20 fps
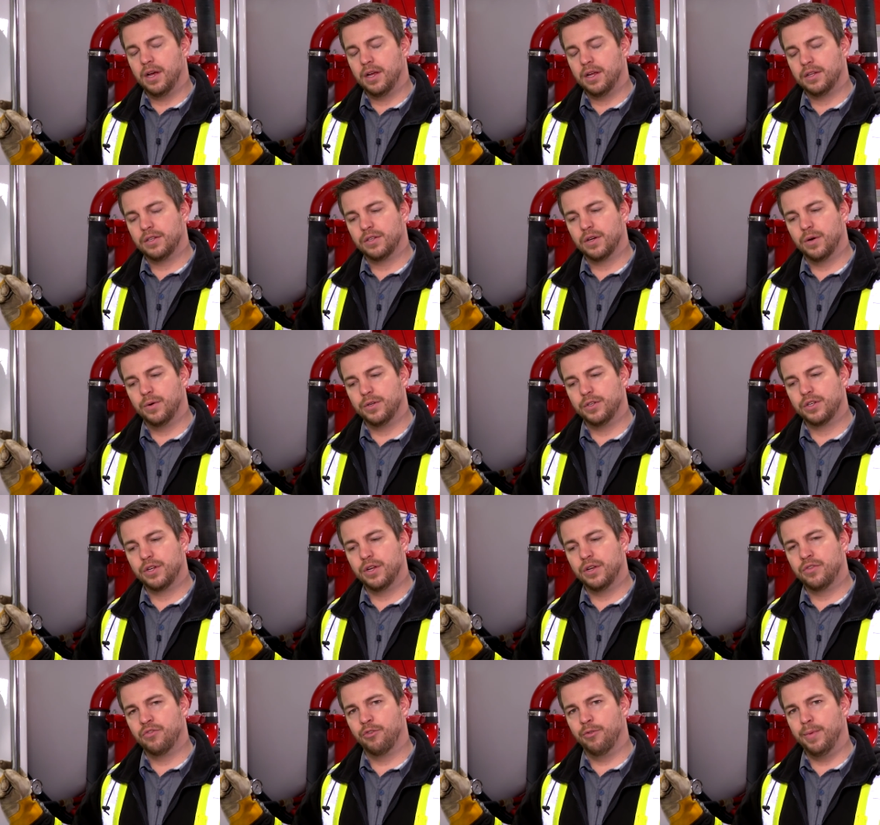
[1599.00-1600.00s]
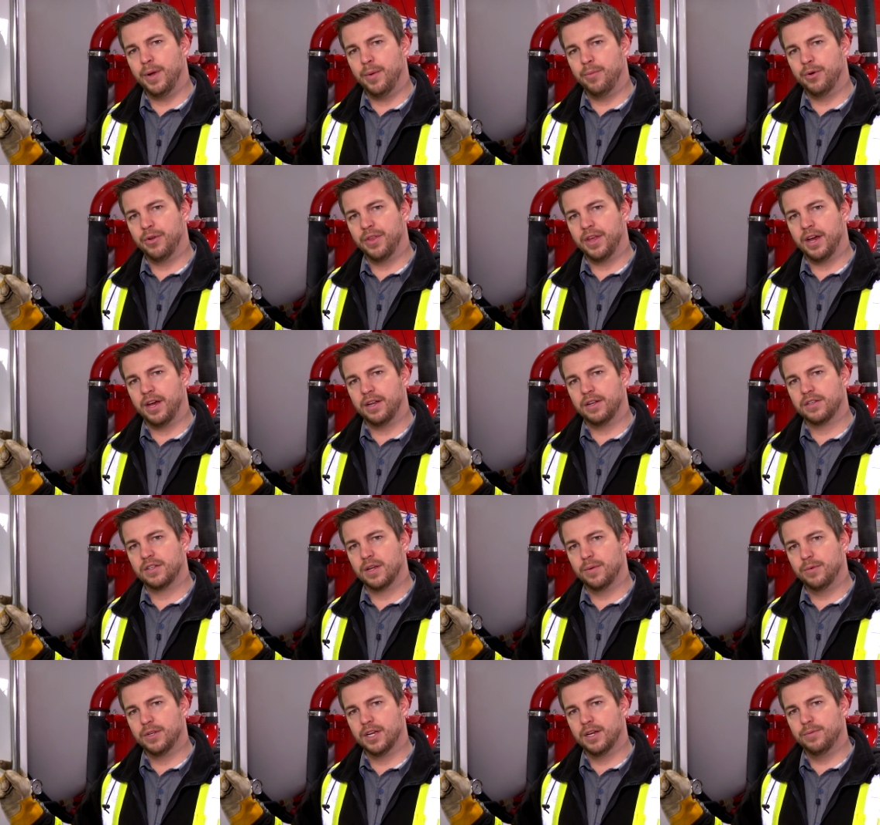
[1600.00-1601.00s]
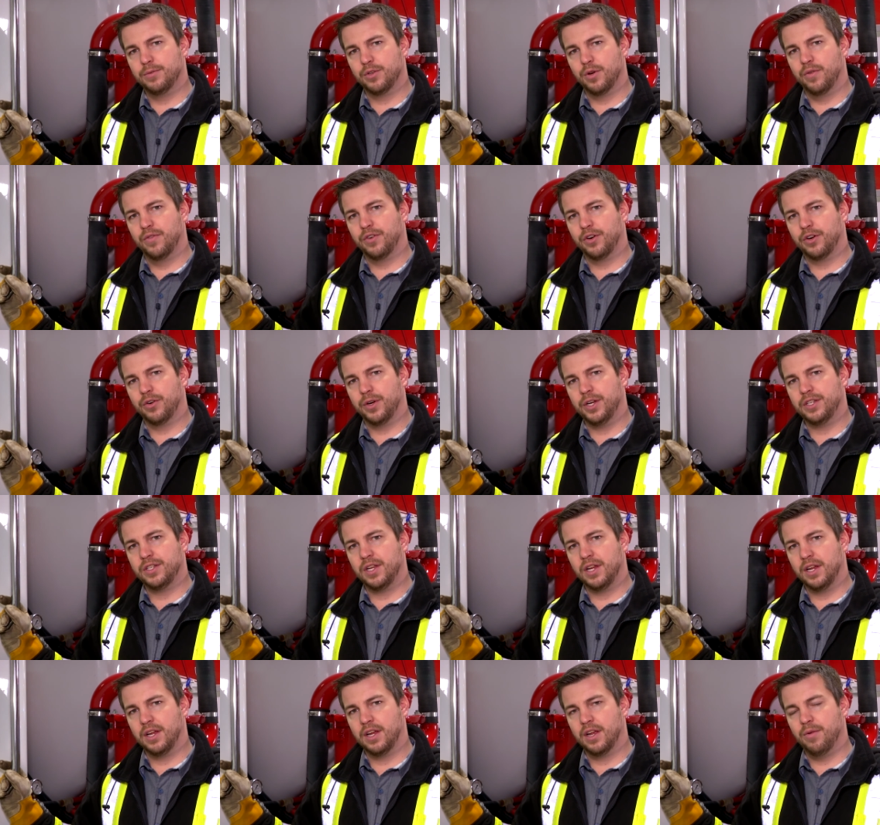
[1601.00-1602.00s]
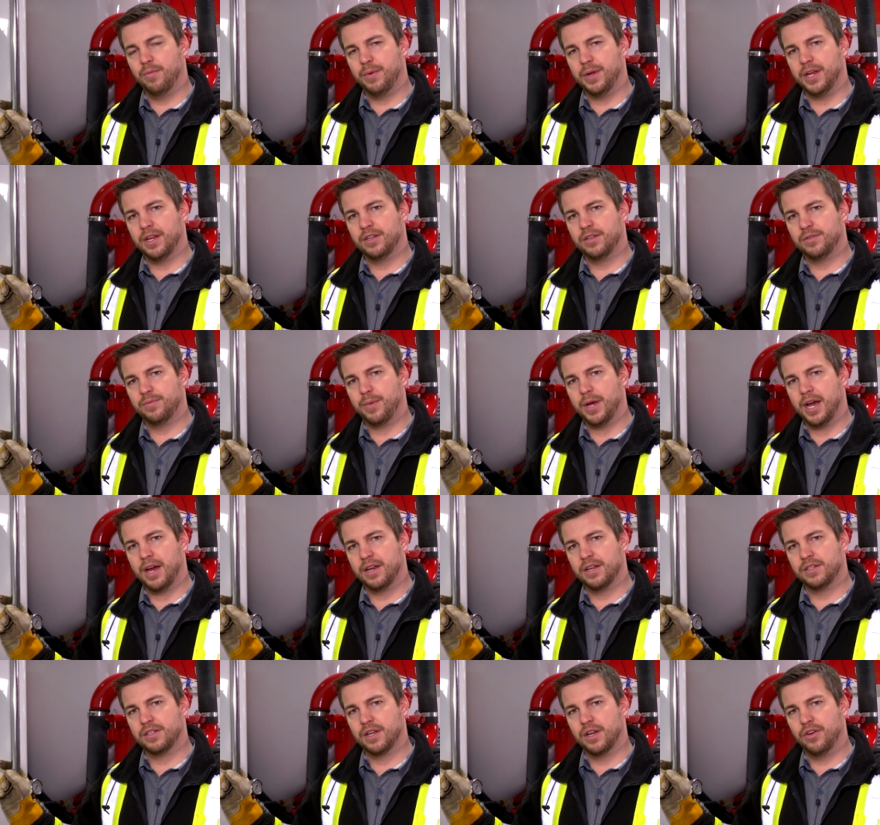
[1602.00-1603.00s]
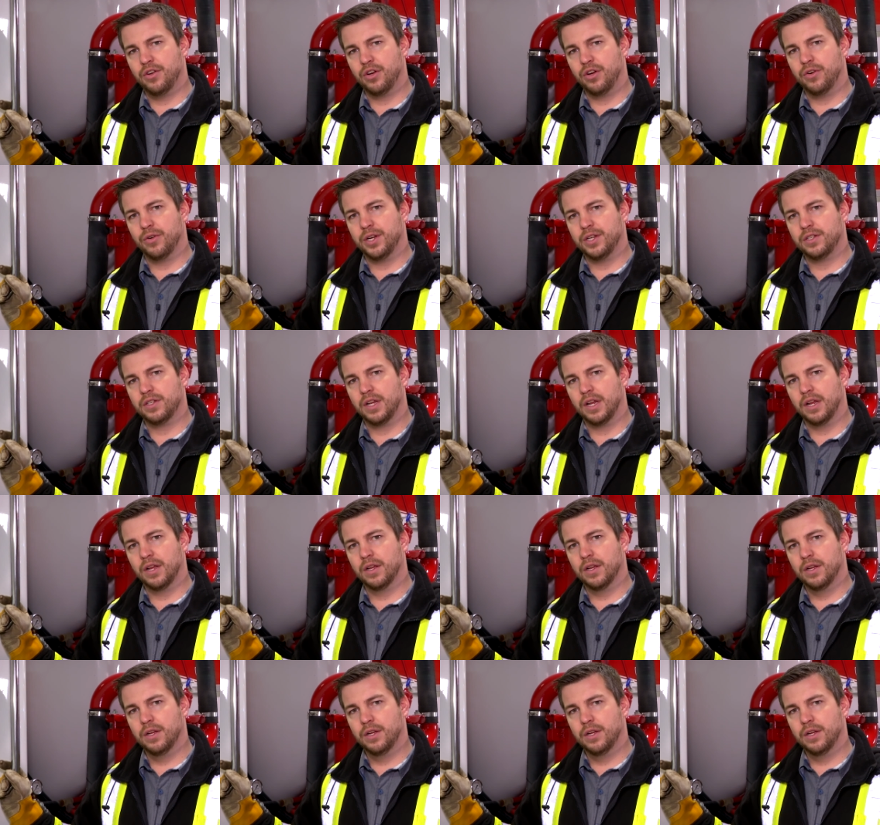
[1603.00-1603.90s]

It's always good to remember that sometimes over-greasing can be as bad as under-greasing.